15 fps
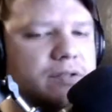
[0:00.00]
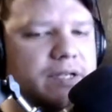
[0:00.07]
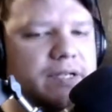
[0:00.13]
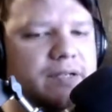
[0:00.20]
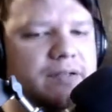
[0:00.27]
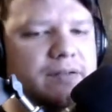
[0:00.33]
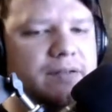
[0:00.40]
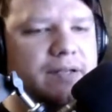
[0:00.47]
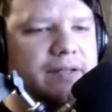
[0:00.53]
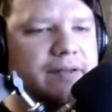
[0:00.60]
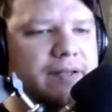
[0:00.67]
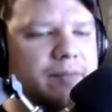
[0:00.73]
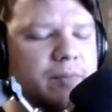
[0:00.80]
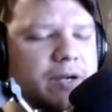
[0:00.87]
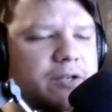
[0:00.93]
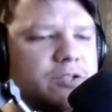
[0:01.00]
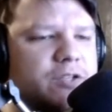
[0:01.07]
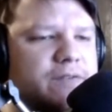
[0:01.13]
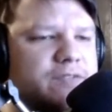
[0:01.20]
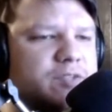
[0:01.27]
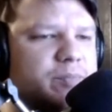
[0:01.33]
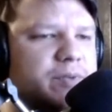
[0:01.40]
Like, they, like yeah.
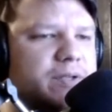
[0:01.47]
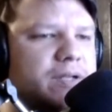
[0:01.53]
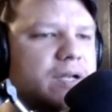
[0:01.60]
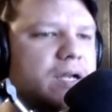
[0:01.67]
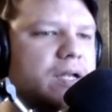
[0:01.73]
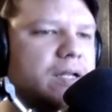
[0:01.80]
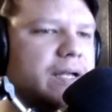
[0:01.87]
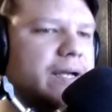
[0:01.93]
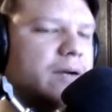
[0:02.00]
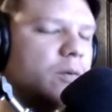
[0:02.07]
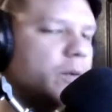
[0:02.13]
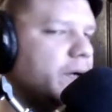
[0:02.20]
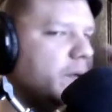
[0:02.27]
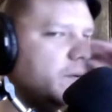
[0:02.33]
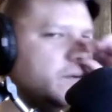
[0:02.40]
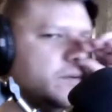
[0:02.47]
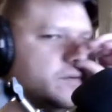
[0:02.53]
Microsoft, like what